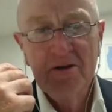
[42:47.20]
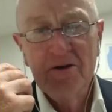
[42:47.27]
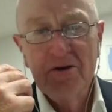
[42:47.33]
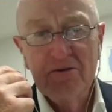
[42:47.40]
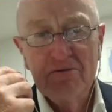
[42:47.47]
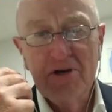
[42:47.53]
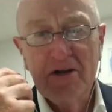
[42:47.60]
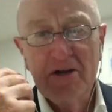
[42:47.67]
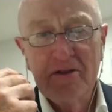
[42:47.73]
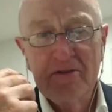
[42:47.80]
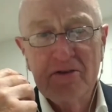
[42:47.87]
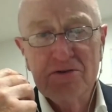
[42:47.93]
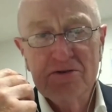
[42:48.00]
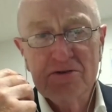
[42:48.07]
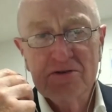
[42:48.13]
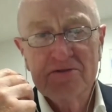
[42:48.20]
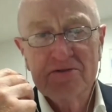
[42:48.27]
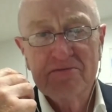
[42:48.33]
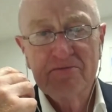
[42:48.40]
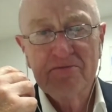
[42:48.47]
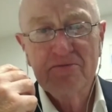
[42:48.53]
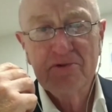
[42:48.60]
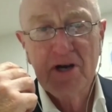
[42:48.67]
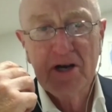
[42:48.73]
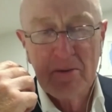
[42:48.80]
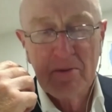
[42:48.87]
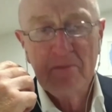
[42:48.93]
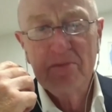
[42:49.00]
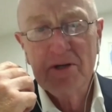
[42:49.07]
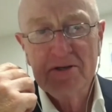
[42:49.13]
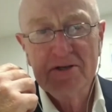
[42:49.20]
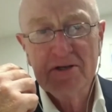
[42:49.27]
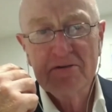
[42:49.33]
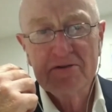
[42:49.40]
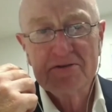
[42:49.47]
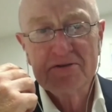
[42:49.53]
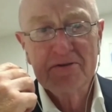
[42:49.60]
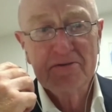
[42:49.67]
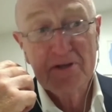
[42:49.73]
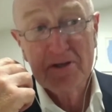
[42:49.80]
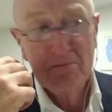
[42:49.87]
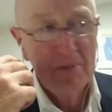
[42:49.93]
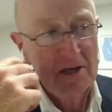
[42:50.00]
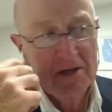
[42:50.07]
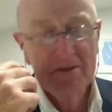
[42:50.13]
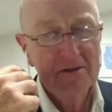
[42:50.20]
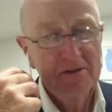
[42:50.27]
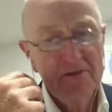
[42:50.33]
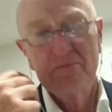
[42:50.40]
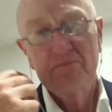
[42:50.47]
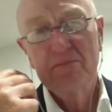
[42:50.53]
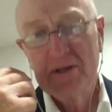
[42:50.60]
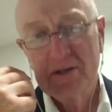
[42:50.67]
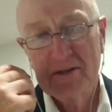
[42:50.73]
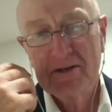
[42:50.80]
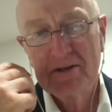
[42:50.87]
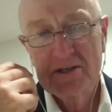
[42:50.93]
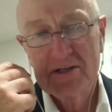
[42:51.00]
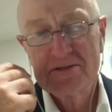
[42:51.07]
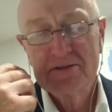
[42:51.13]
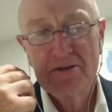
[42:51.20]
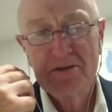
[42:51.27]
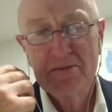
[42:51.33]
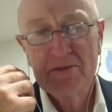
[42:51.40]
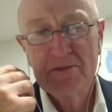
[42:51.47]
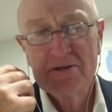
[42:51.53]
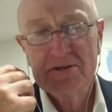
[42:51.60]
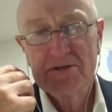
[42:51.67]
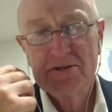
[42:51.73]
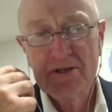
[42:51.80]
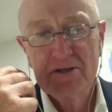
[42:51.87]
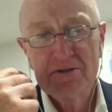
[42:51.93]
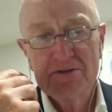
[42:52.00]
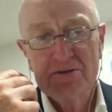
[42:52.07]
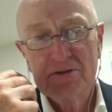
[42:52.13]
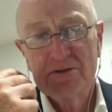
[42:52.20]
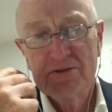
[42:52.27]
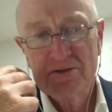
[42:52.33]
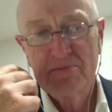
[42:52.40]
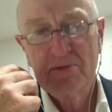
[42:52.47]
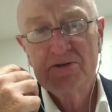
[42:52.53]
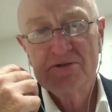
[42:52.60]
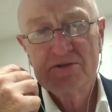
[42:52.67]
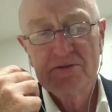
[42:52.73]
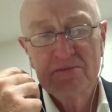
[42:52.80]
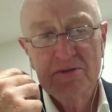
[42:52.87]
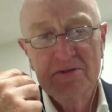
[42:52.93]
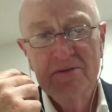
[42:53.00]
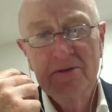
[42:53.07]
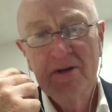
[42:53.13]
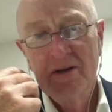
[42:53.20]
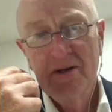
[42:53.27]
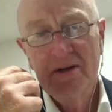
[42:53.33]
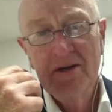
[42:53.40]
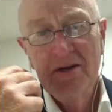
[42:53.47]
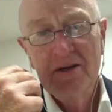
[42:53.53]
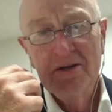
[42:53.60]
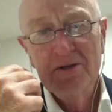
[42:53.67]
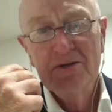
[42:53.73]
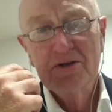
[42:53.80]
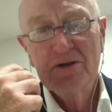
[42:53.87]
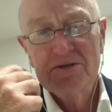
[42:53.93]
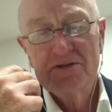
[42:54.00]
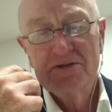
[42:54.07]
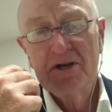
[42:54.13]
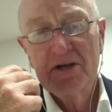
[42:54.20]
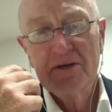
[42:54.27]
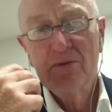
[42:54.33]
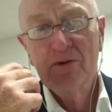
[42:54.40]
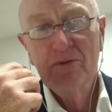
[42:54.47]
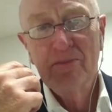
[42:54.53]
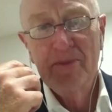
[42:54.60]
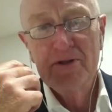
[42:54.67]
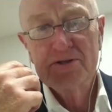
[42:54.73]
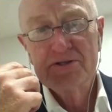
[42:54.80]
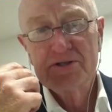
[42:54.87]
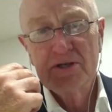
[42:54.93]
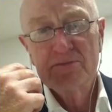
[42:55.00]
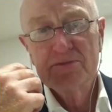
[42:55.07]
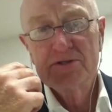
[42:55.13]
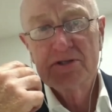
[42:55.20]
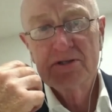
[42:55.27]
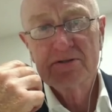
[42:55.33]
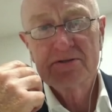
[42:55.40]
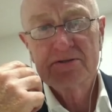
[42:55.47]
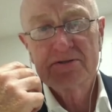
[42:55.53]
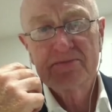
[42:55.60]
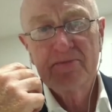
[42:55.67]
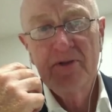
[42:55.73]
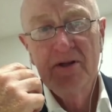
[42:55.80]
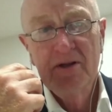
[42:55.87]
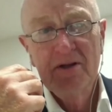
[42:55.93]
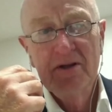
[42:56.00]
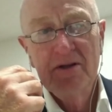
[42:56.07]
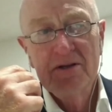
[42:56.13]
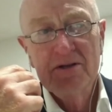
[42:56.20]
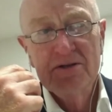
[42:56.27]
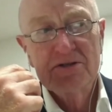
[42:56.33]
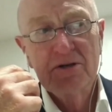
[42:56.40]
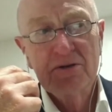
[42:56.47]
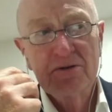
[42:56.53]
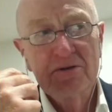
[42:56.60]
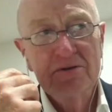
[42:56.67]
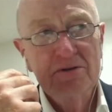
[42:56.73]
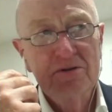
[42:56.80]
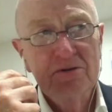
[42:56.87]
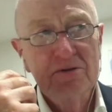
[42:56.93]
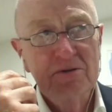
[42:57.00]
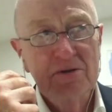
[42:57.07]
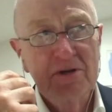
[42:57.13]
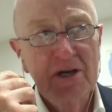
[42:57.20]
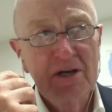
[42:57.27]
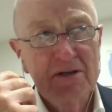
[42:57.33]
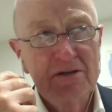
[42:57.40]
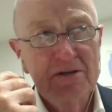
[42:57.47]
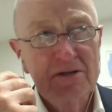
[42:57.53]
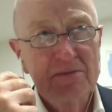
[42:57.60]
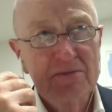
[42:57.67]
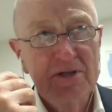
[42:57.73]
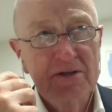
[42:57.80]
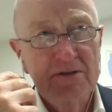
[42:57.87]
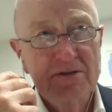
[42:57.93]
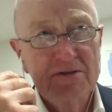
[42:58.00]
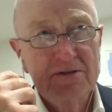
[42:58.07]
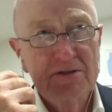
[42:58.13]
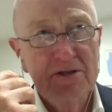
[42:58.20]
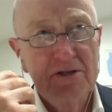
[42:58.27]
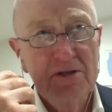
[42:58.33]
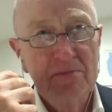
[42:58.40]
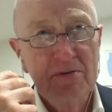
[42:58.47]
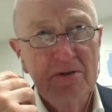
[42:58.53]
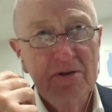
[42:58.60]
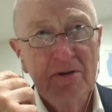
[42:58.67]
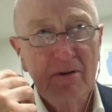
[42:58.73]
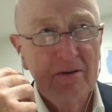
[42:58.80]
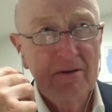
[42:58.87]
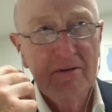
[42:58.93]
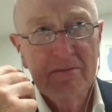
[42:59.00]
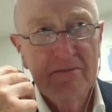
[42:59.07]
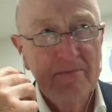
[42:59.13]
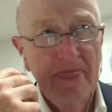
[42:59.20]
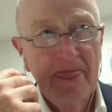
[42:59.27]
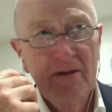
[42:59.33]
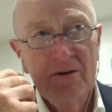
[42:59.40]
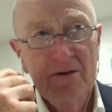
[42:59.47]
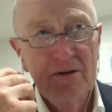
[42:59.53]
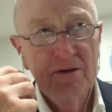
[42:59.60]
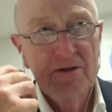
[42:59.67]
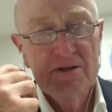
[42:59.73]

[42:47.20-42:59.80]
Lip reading: rather than just run up a big deficit and then make it even bigger next time there's a downturn. It's supposed to be, stable in some sense, so that you can keep debt to GDP on a